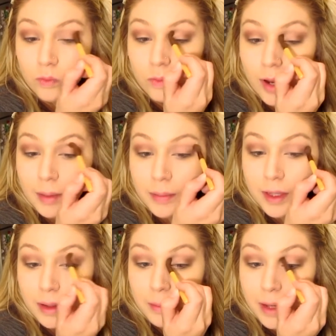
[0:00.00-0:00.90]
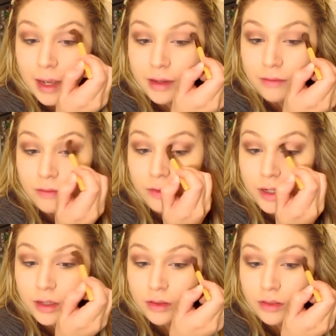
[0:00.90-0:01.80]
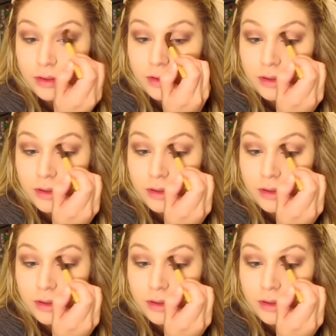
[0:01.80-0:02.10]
wiping it back and forth,